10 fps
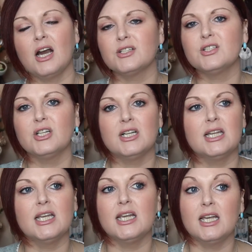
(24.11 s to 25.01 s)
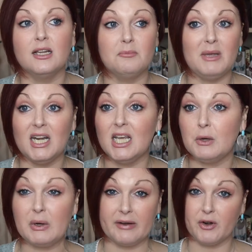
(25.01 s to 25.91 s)
art journaling,
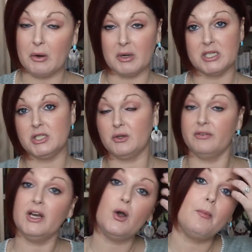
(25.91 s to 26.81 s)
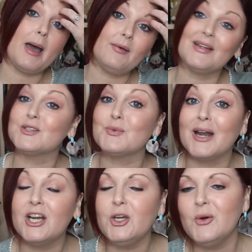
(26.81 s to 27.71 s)
media, whatever I want to do a video about, that's
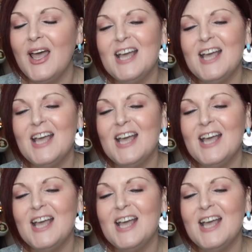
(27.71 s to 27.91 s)
what I do.